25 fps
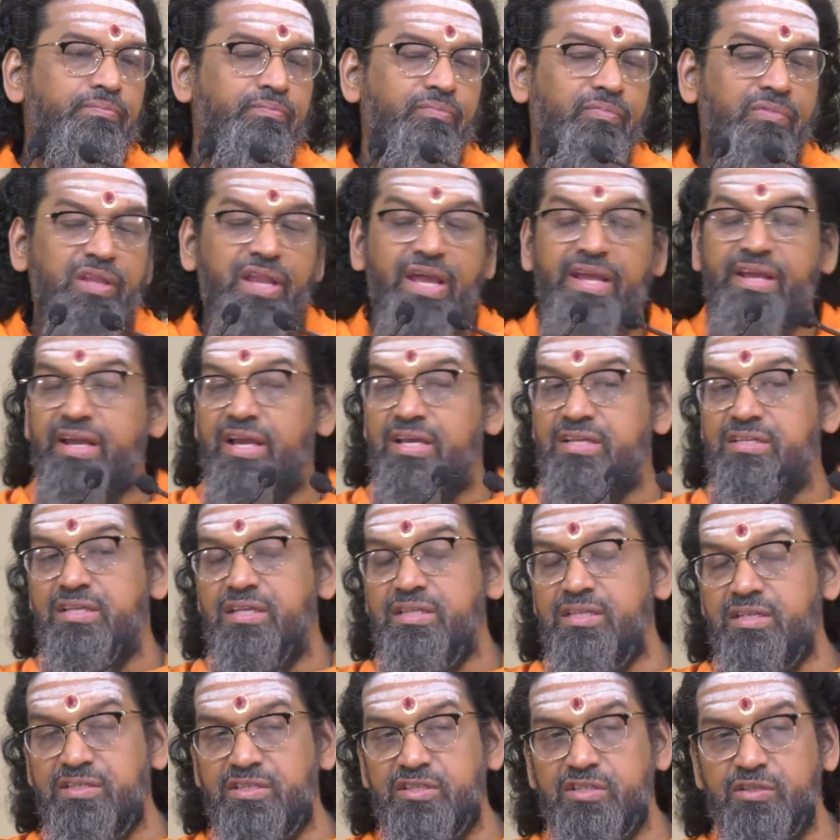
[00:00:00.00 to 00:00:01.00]
Like I say,
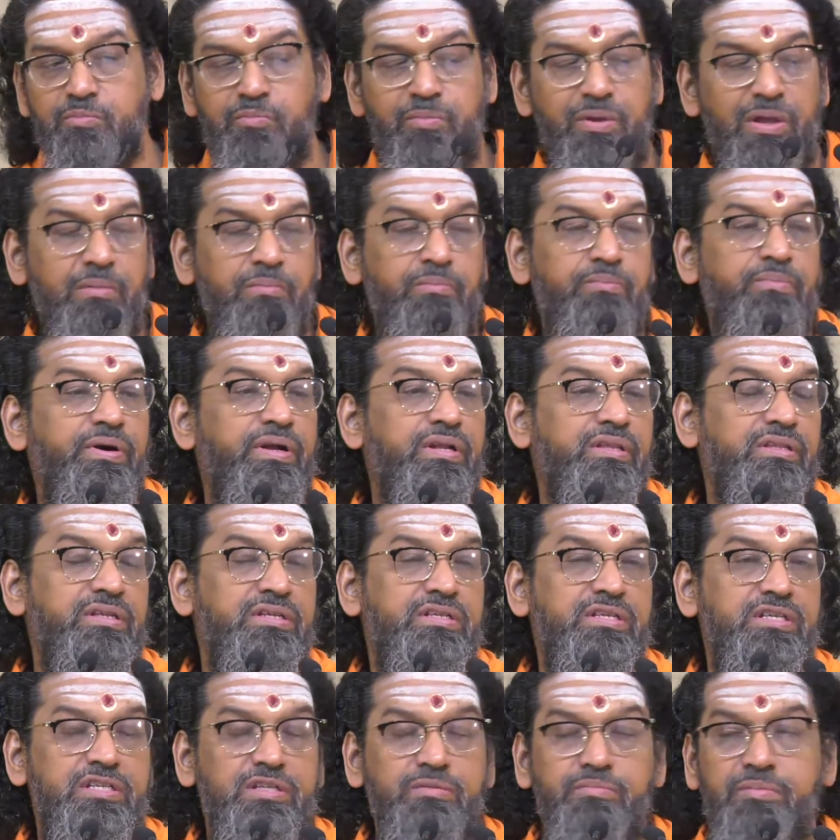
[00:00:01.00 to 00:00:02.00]
this is paper,
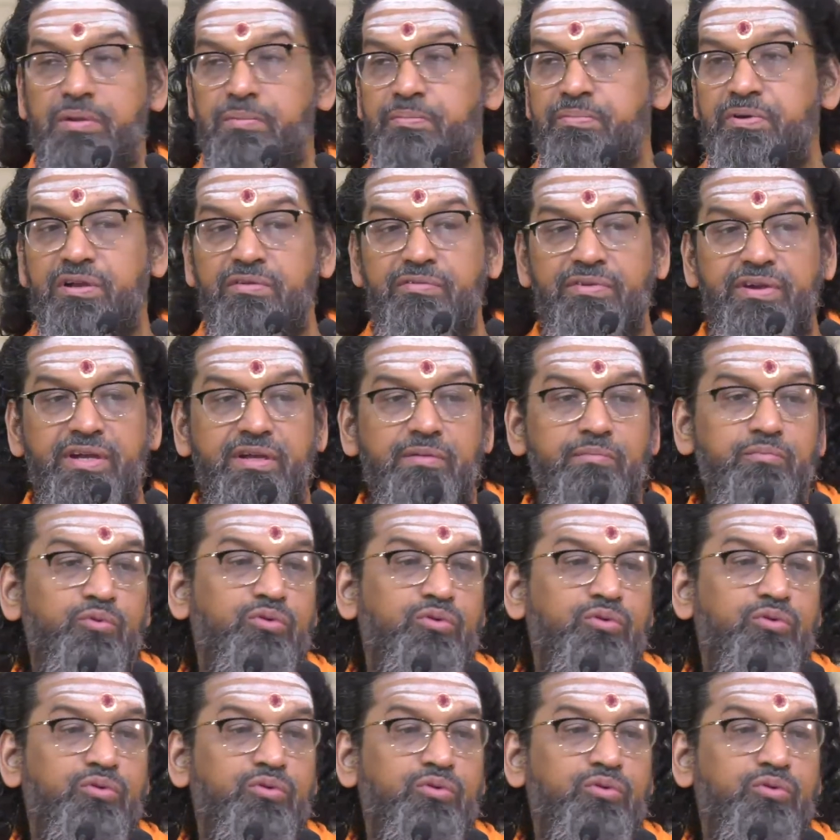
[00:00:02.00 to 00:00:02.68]
this is paperweight.